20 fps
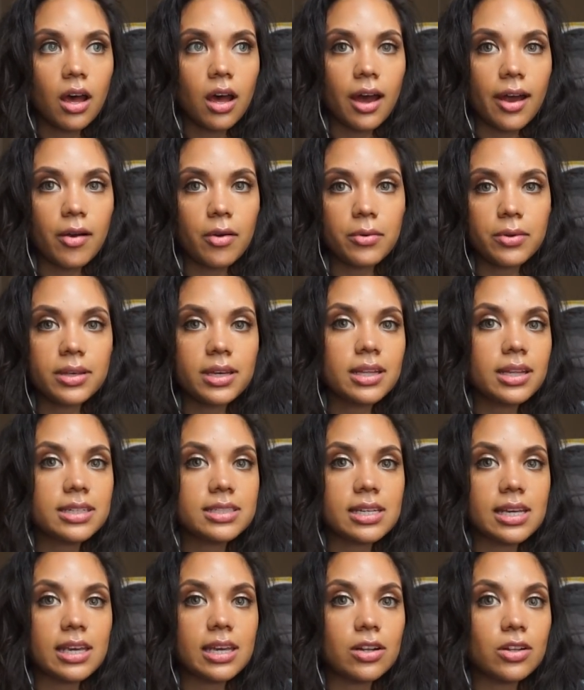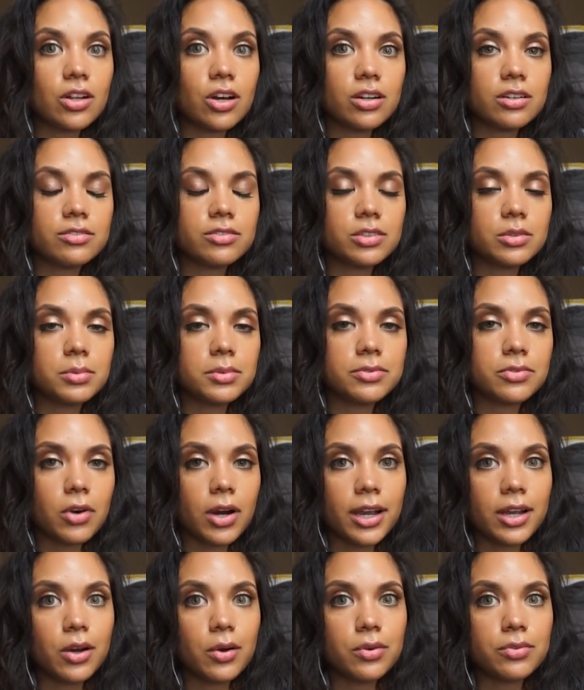I don't really like to eat a lot of food before
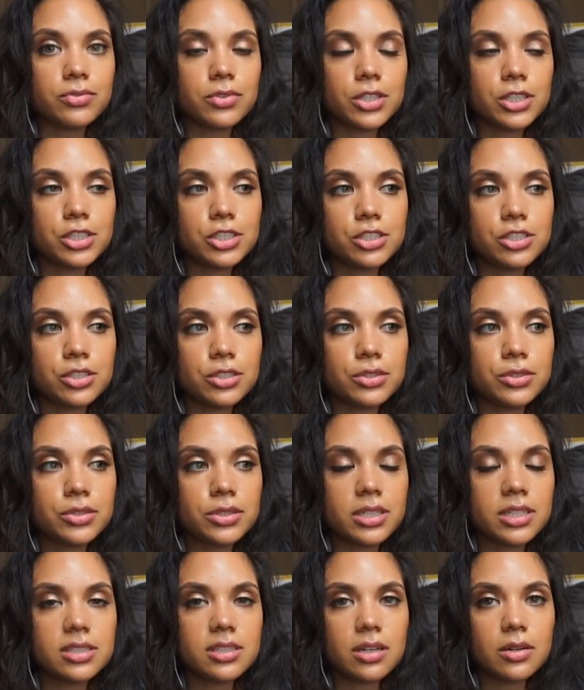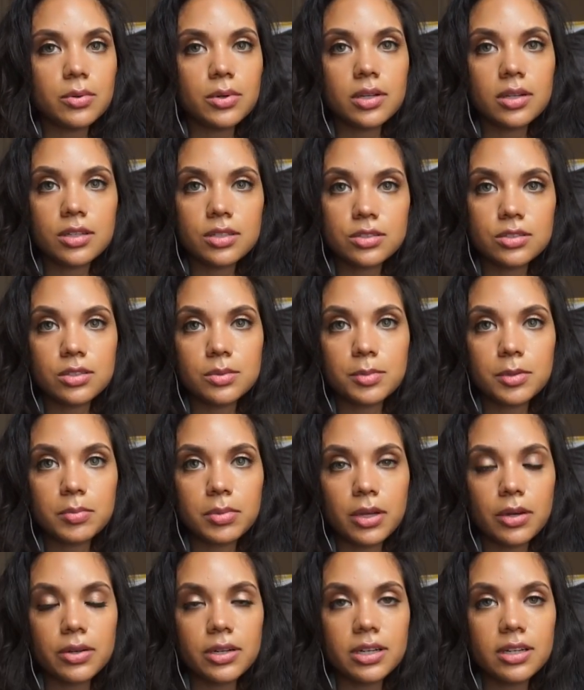I go for a shoot because I don't wanna look super
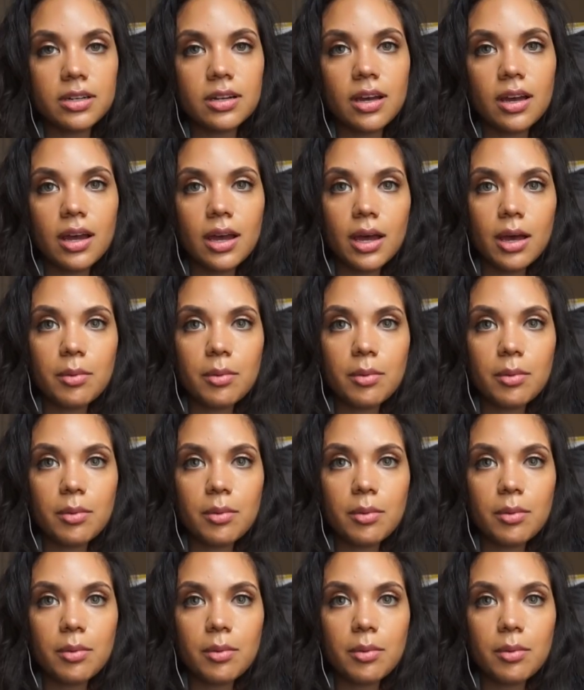bloated.